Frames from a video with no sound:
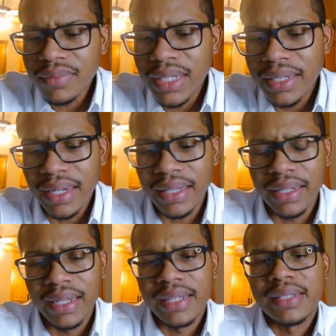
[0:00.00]

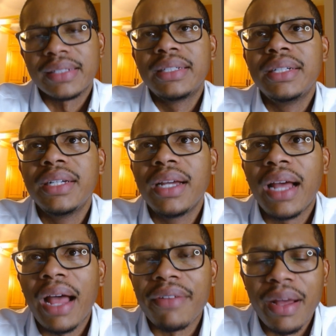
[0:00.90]
Nonetheless,
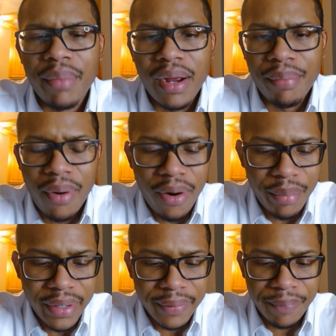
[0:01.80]
I've got my
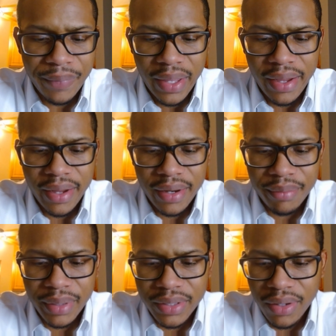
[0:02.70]
apartment, and
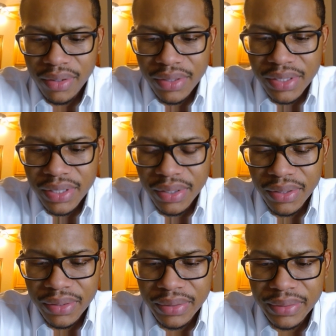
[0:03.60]
my daughter is
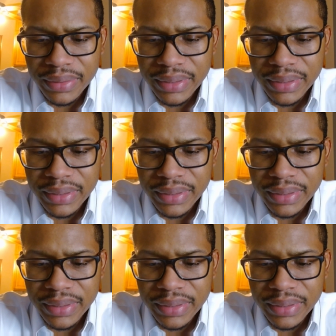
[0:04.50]
still